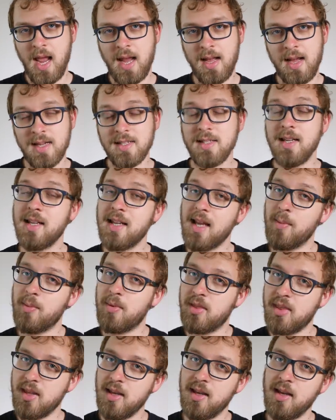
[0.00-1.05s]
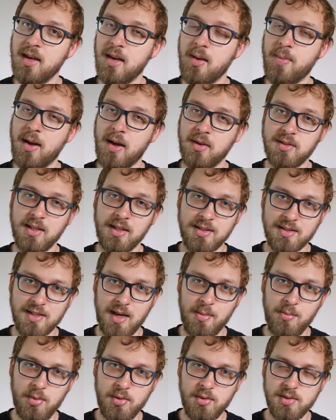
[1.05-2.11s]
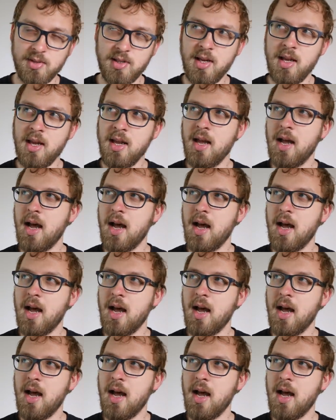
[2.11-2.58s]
And as I kept thinking about examples,